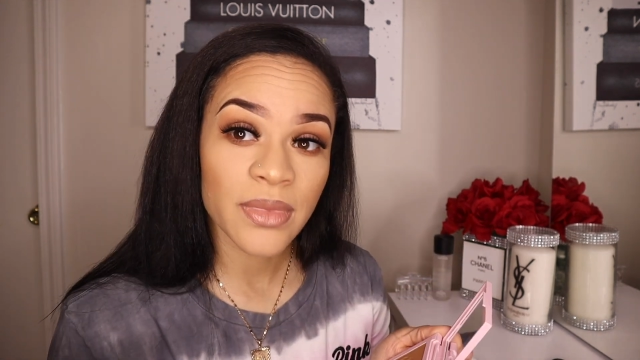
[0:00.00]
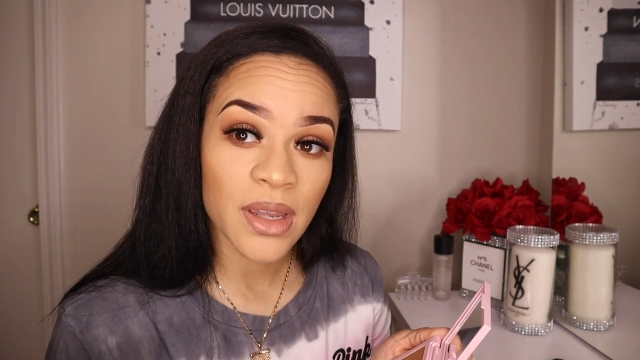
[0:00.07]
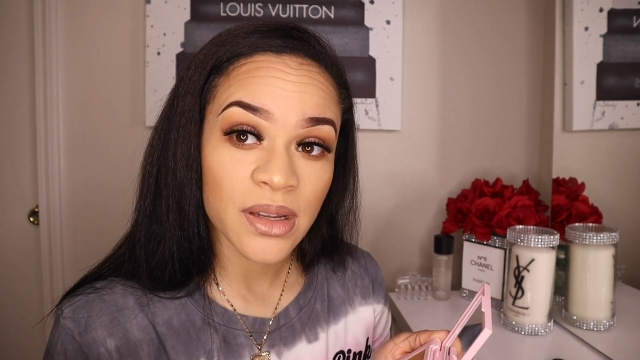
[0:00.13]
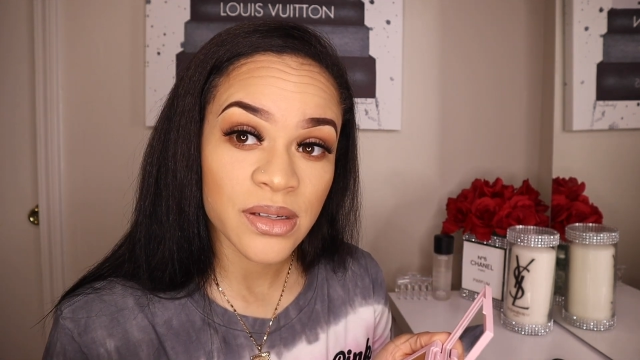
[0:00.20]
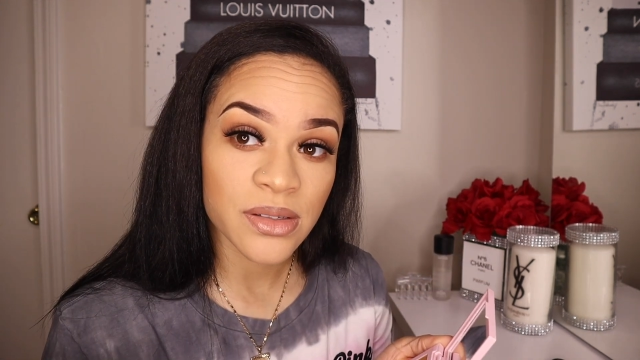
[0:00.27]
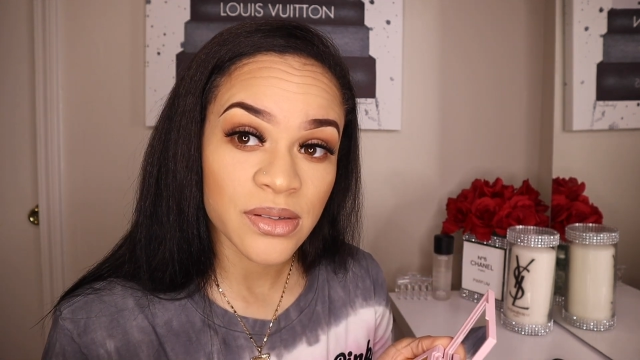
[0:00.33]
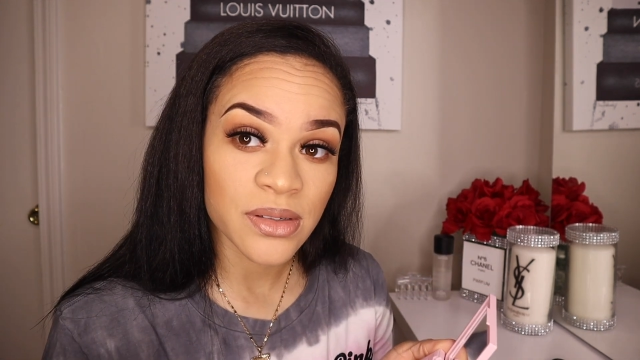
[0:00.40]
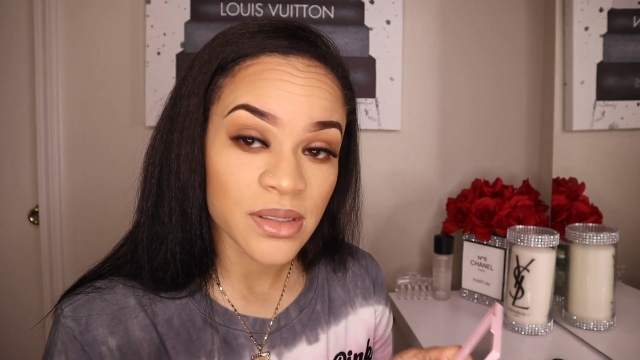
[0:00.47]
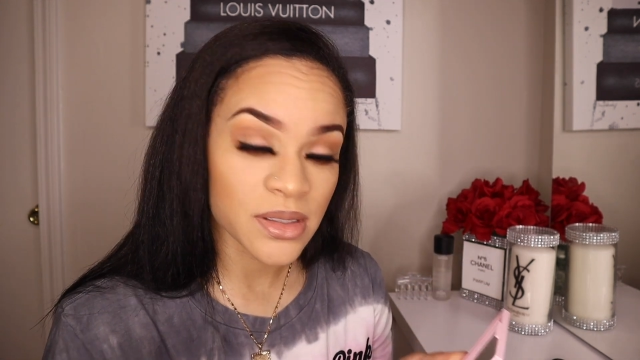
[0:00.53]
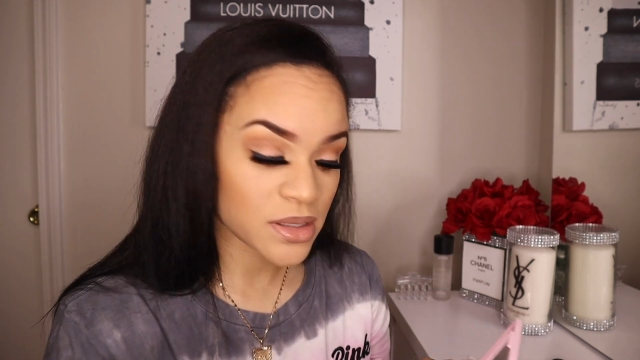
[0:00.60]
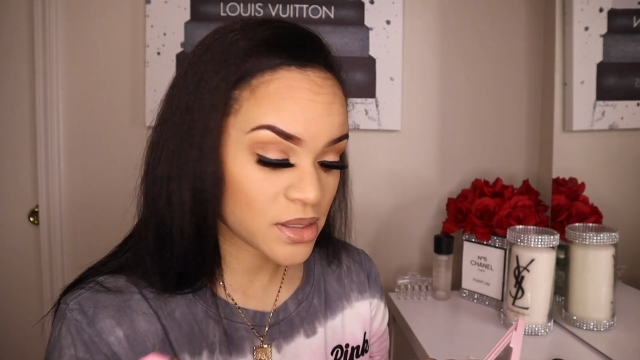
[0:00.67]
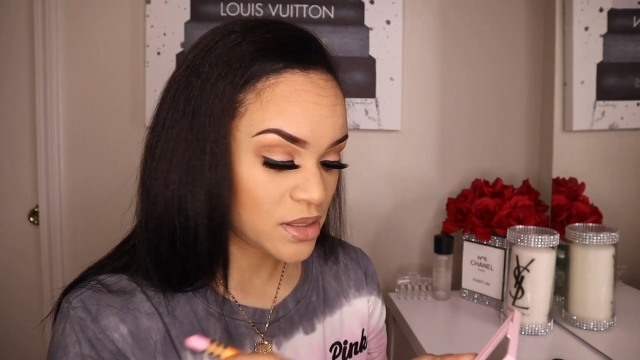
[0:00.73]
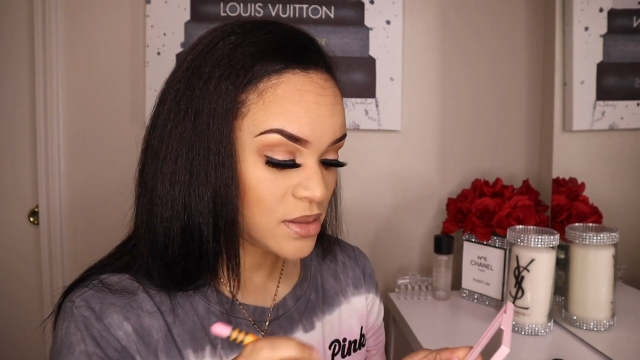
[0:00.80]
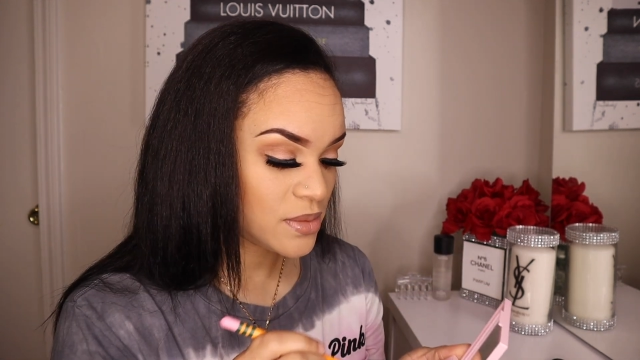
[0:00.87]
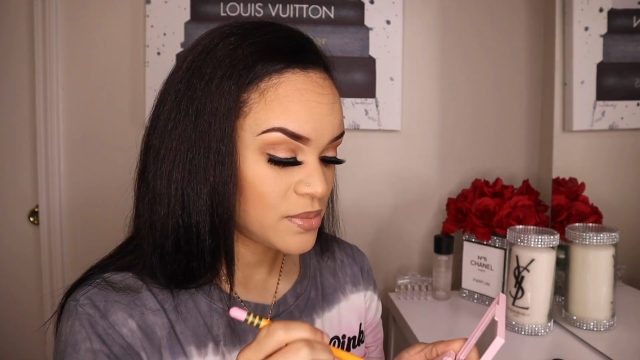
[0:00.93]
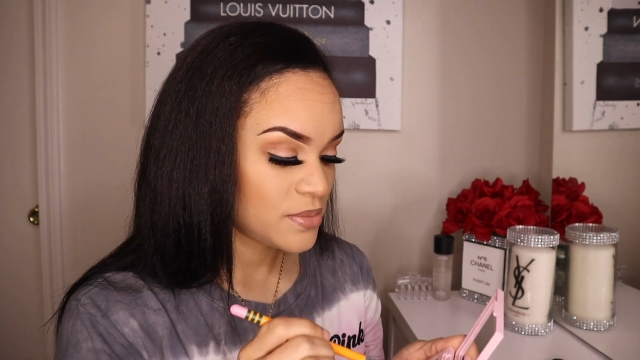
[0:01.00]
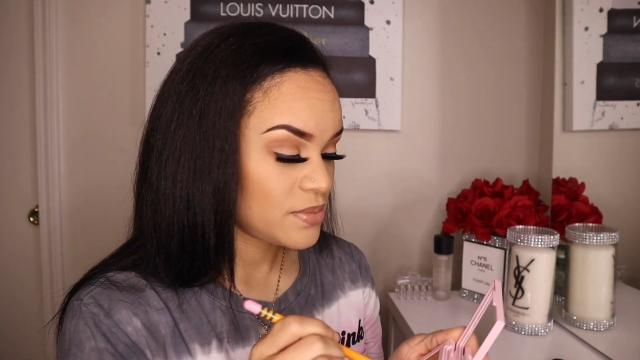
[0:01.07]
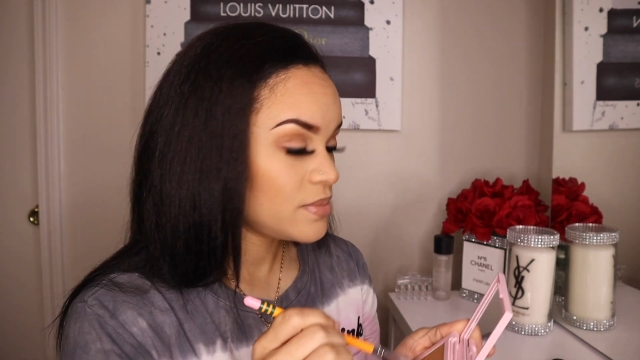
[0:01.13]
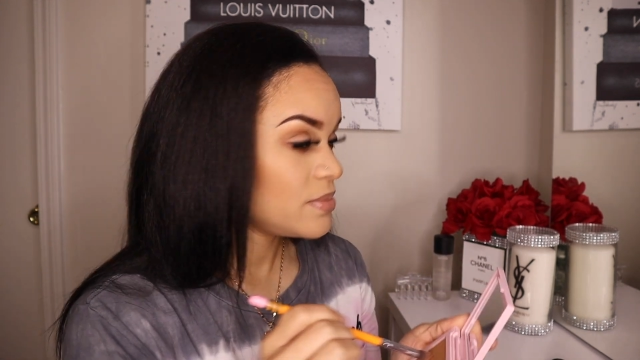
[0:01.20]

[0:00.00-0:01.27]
as you can see.